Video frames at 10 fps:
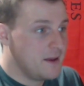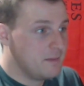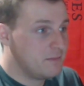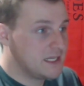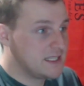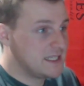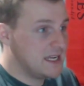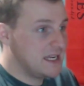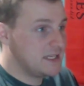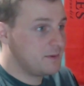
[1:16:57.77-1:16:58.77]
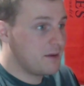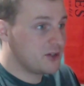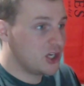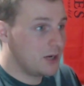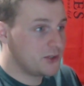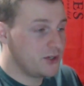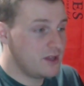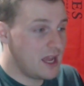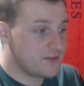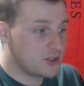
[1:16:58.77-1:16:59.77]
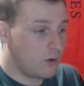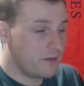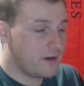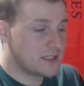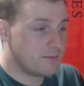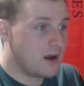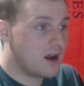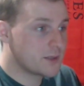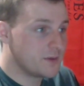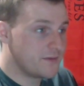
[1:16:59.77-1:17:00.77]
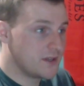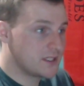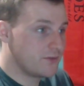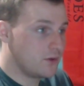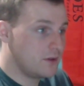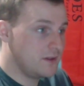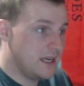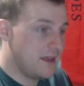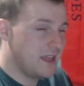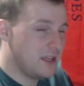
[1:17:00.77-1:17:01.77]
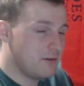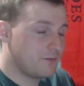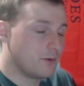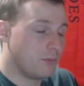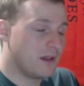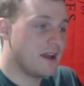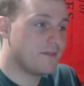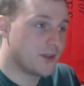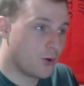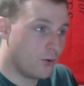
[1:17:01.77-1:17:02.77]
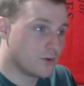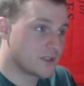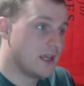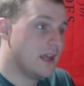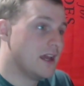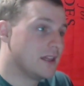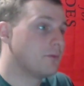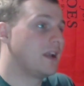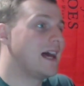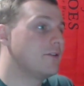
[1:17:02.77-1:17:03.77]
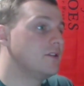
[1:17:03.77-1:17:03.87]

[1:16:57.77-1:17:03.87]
But to become a sharpshooter, you have to qualify as a marksman, first of all. And then I think you have to apply for the course that will allow you